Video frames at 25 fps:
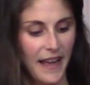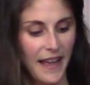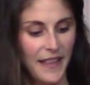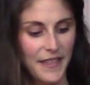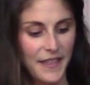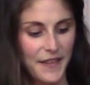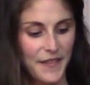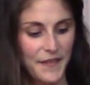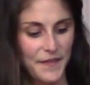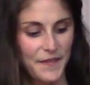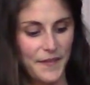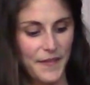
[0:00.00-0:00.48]

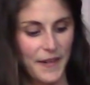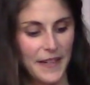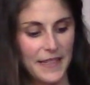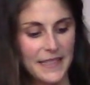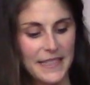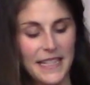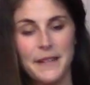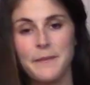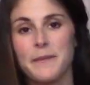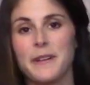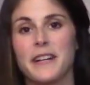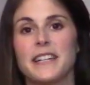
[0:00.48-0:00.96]
The
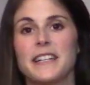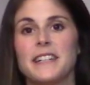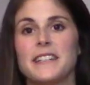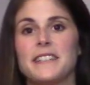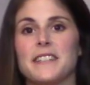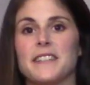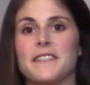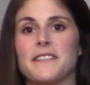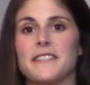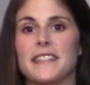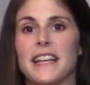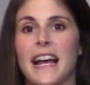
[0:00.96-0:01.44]
first thing we're going to
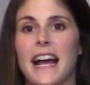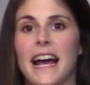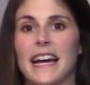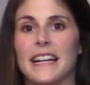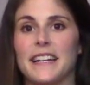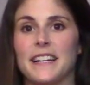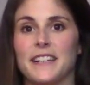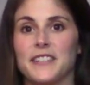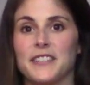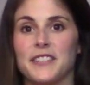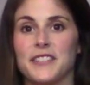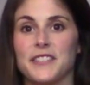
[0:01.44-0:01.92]
do is
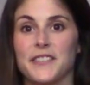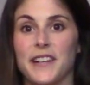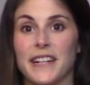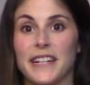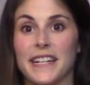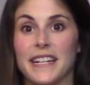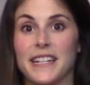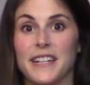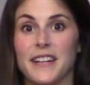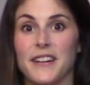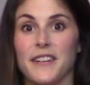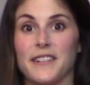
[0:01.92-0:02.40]
add
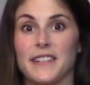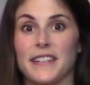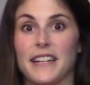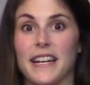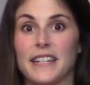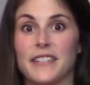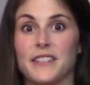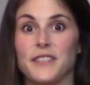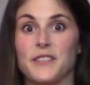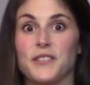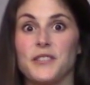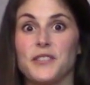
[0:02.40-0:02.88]
shredded
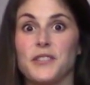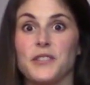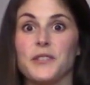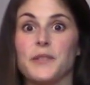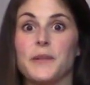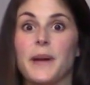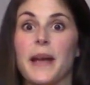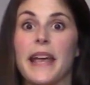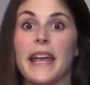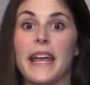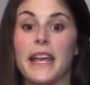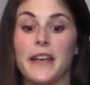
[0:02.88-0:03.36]
coconut
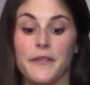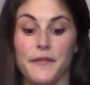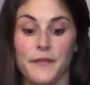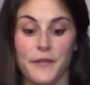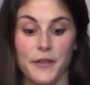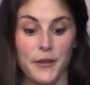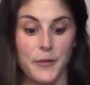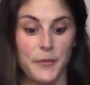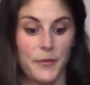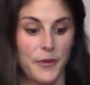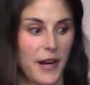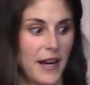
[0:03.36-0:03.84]
to a
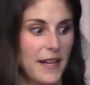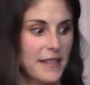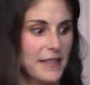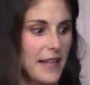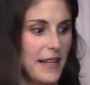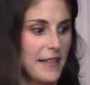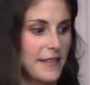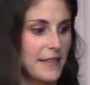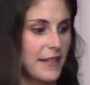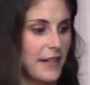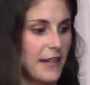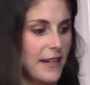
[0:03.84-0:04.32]
food
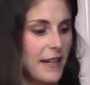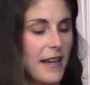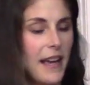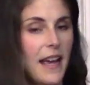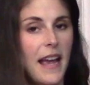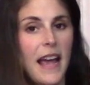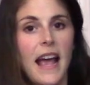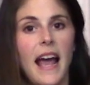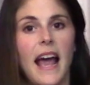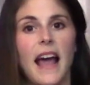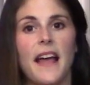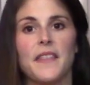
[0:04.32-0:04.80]
processor,
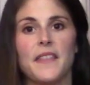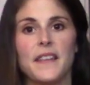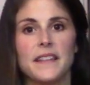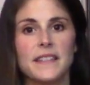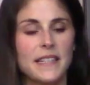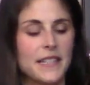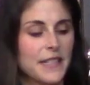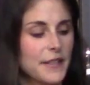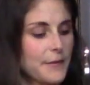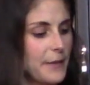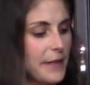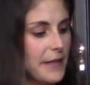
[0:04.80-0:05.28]
and
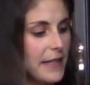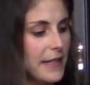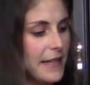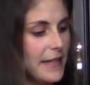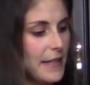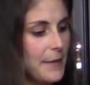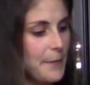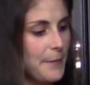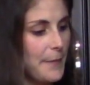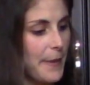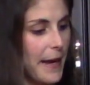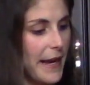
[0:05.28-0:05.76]
this is really
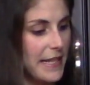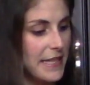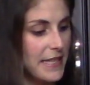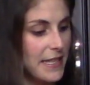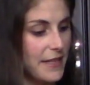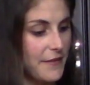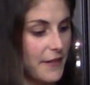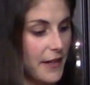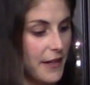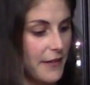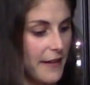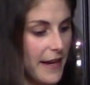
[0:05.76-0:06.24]
the base
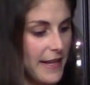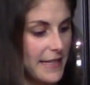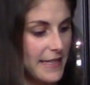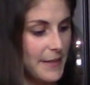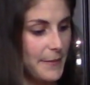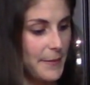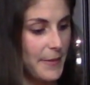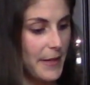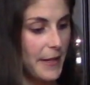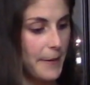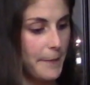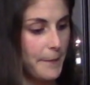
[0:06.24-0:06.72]
of our
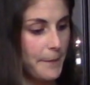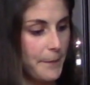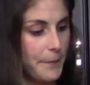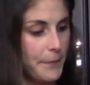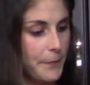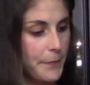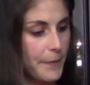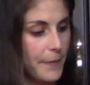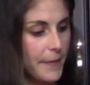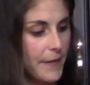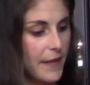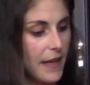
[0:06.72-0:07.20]
recipe.
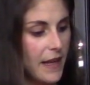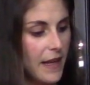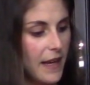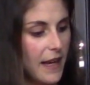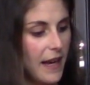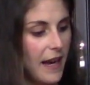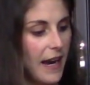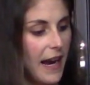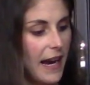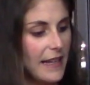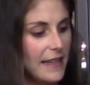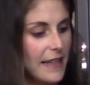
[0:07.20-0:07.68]

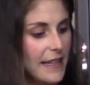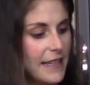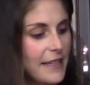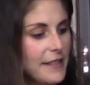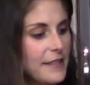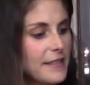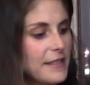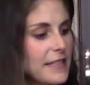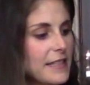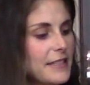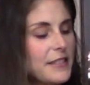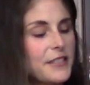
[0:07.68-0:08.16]
I like
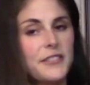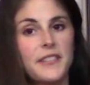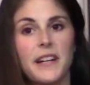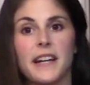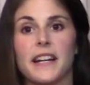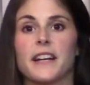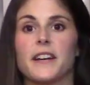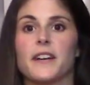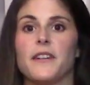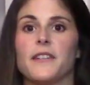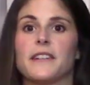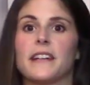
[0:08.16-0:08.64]
using
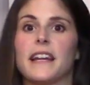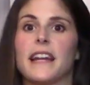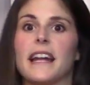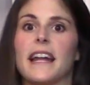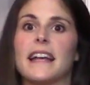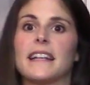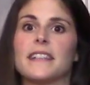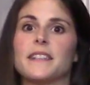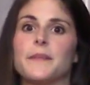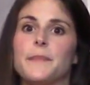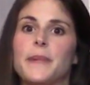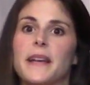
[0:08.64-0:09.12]
shredded coconut
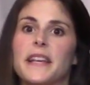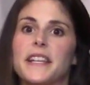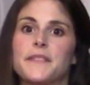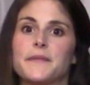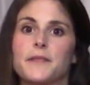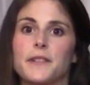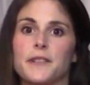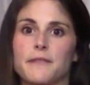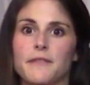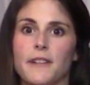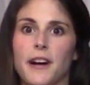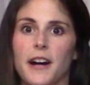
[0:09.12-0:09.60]
as a base
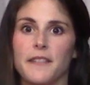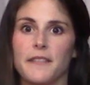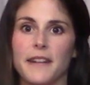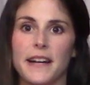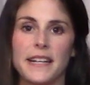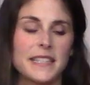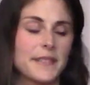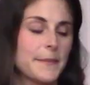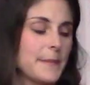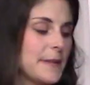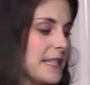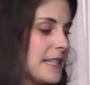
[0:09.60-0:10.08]
for raw
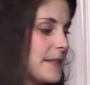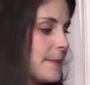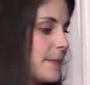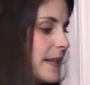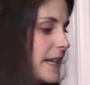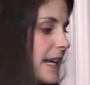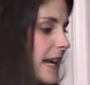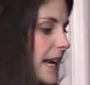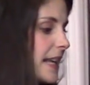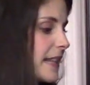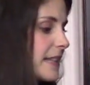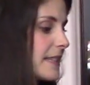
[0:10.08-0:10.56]
recipes
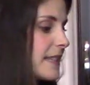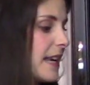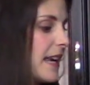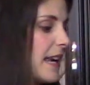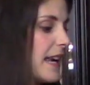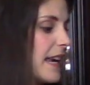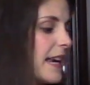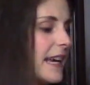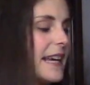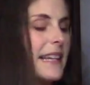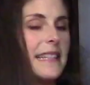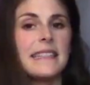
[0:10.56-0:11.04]
because
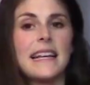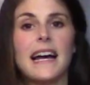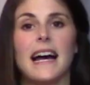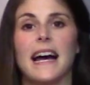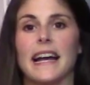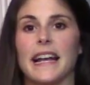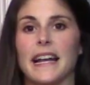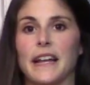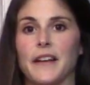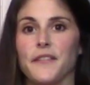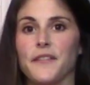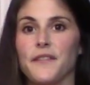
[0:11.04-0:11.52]
it's
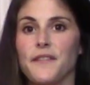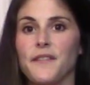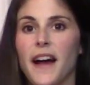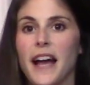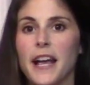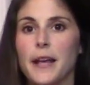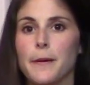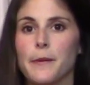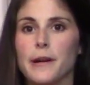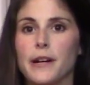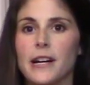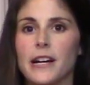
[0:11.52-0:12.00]
high in
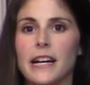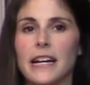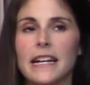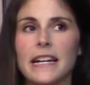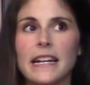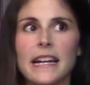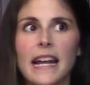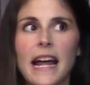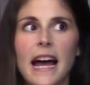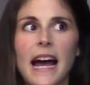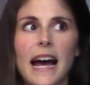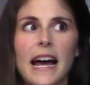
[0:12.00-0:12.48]
fiber
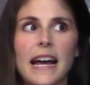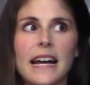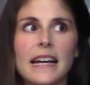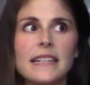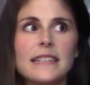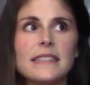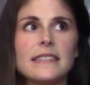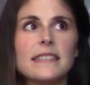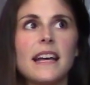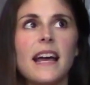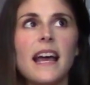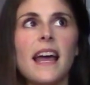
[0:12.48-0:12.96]
and it
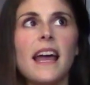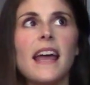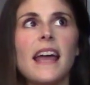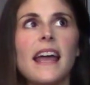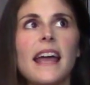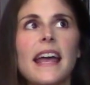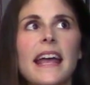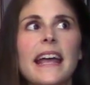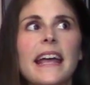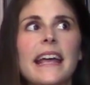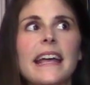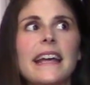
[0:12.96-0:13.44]
has
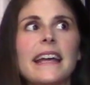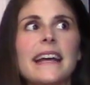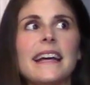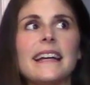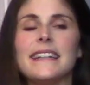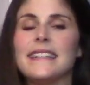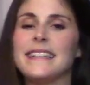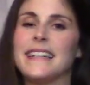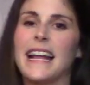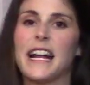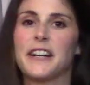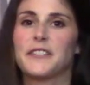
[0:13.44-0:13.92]
a
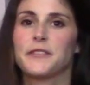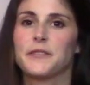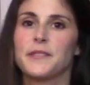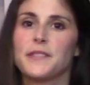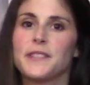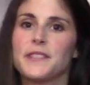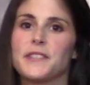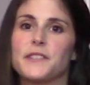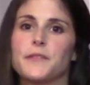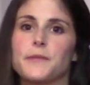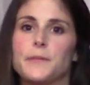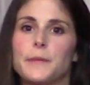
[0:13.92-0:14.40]
natural
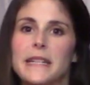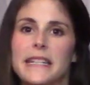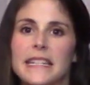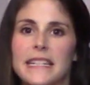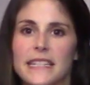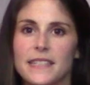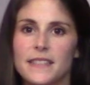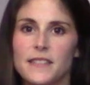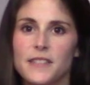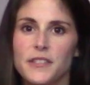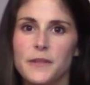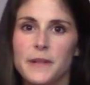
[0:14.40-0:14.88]

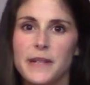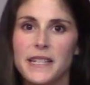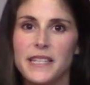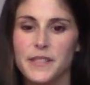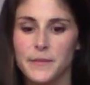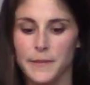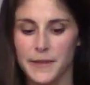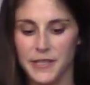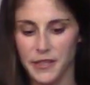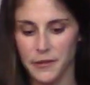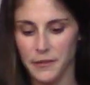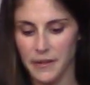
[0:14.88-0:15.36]
sweetness to it,
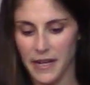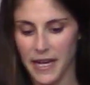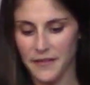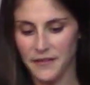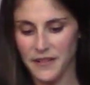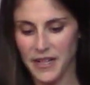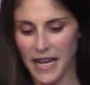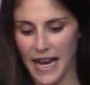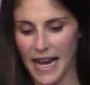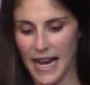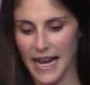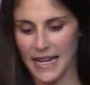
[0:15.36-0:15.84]
so we don't have
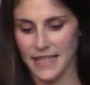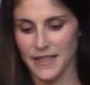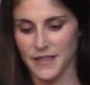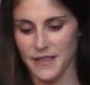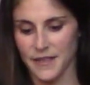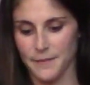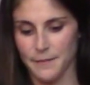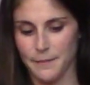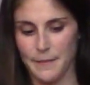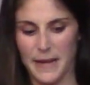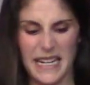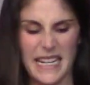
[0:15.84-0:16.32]
to
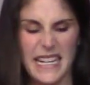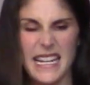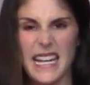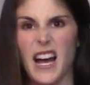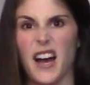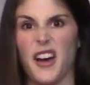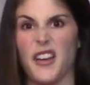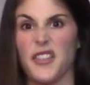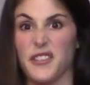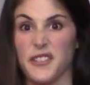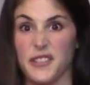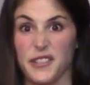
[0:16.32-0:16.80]
add many
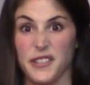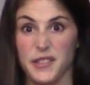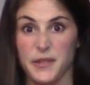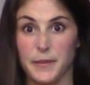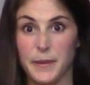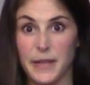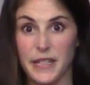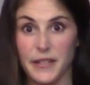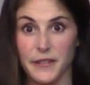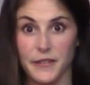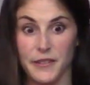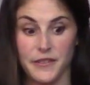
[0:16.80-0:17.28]
other
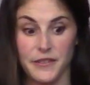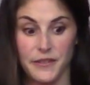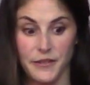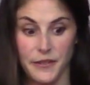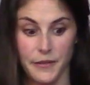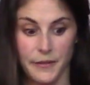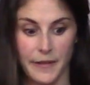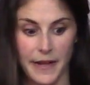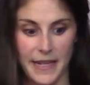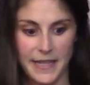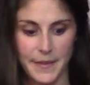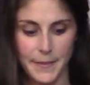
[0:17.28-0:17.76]
sweeteners to
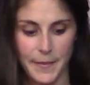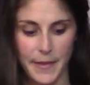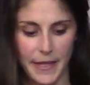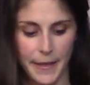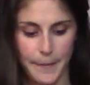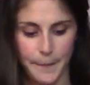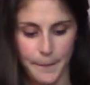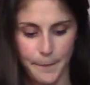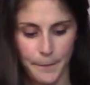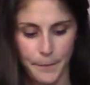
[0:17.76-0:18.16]
the recipe.